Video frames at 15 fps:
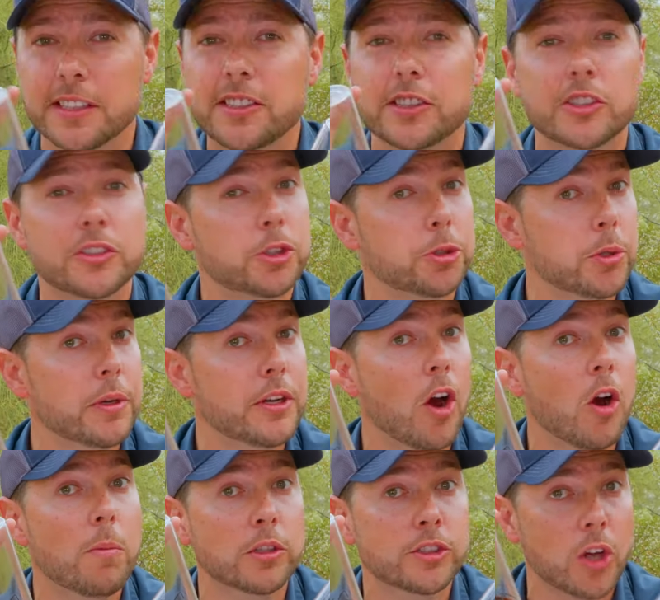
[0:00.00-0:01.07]
and this is true in
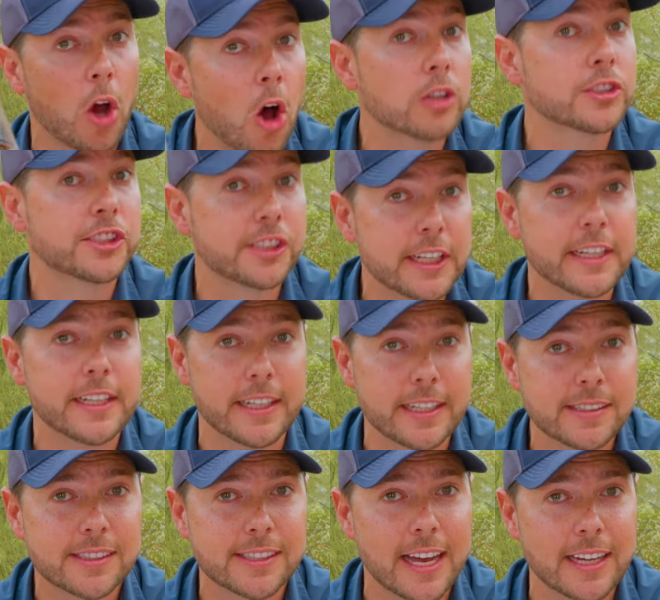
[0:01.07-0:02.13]
almost all stinging
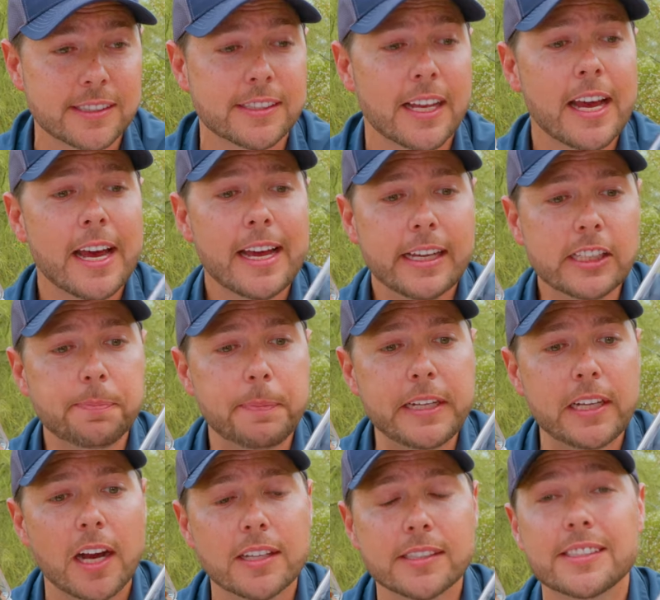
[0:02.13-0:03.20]
insects, is
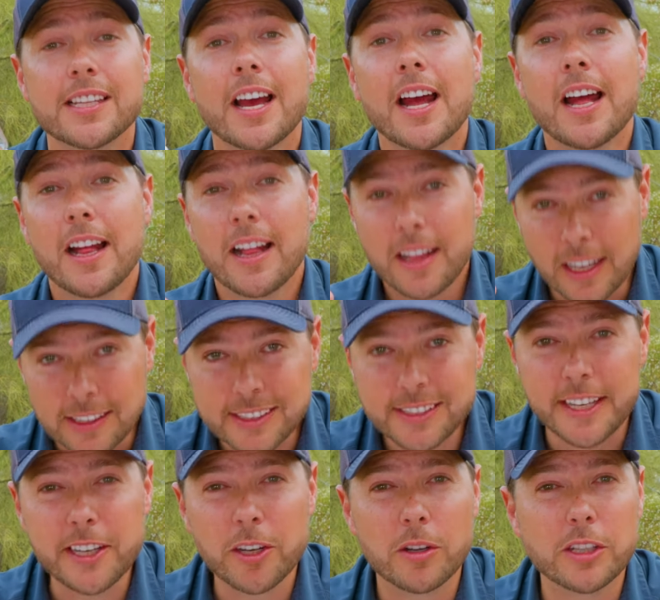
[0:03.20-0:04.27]
because a
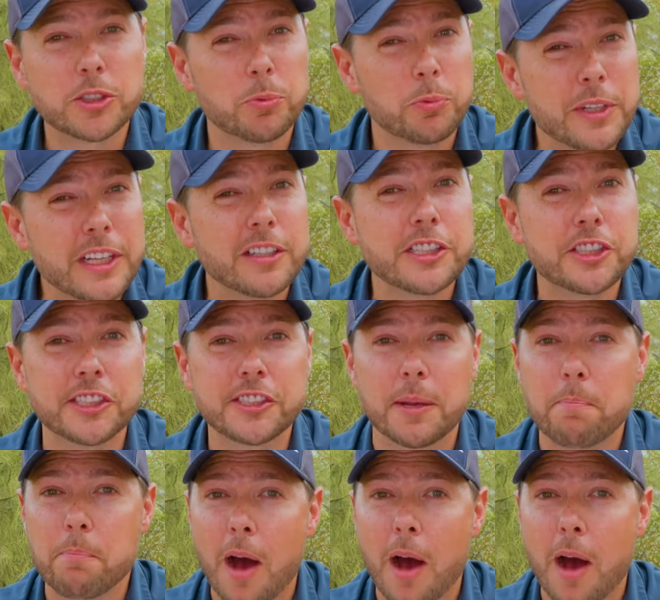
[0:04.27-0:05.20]
stinger is really just a